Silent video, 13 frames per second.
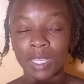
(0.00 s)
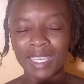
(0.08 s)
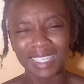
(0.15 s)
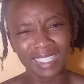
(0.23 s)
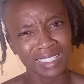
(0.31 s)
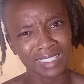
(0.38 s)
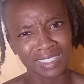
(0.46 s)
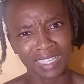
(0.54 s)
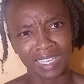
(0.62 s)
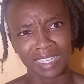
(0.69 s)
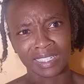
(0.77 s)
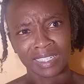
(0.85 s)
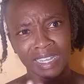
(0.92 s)
kids
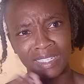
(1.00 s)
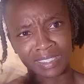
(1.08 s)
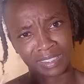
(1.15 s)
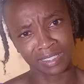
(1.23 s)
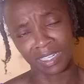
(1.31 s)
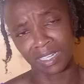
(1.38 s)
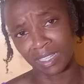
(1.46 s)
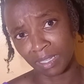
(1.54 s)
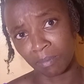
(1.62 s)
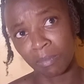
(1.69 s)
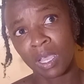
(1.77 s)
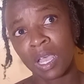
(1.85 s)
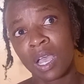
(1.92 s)
and understand them?
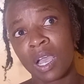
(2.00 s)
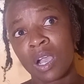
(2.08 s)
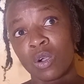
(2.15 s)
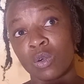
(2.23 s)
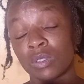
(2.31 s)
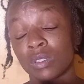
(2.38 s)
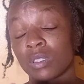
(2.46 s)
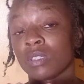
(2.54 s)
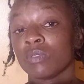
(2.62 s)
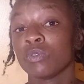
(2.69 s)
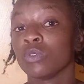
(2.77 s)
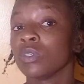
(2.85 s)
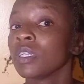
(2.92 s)
Because
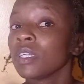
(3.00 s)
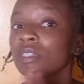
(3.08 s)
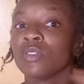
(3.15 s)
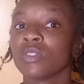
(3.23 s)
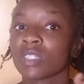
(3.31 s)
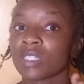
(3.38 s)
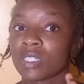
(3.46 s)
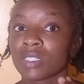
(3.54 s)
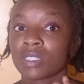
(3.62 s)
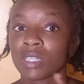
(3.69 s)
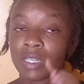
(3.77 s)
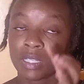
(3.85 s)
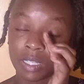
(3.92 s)
if you really don't
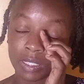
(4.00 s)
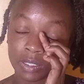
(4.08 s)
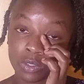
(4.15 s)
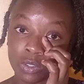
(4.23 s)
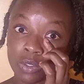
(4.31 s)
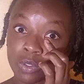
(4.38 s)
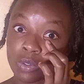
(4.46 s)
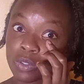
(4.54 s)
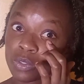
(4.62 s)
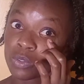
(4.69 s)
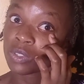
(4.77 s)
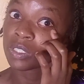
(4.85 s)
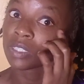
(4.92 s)
understand that, you're not going
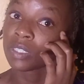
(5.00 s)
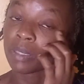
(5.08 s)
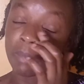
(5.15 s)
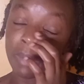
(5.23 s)
to teach them